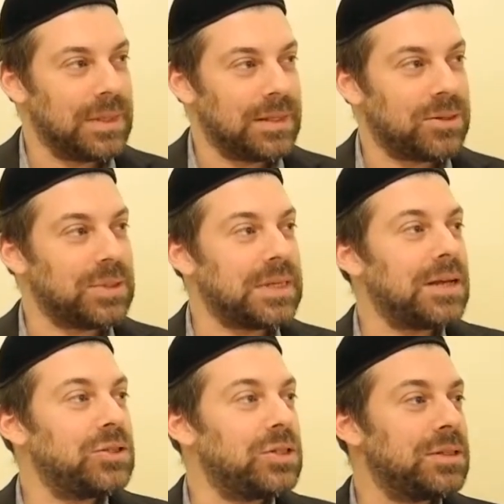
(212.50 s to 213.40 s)
So it's
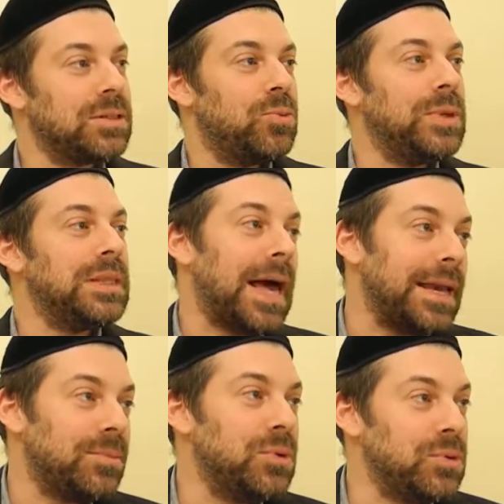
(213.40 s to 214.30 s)
not just we
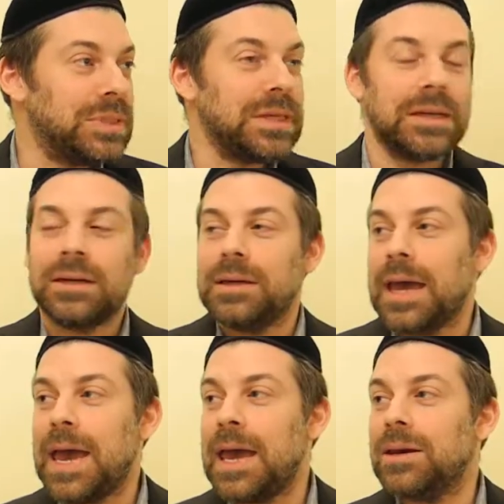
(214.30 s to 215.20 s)
like music
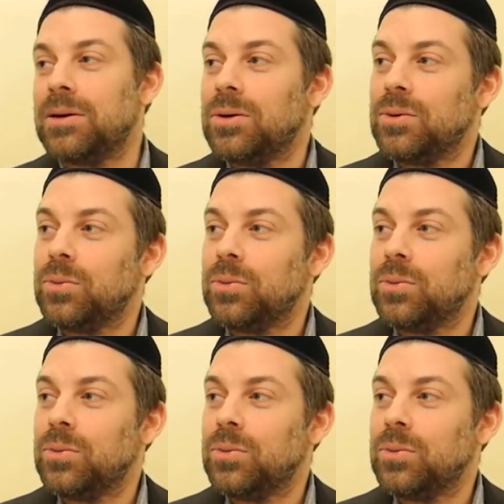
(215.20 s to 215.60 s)
and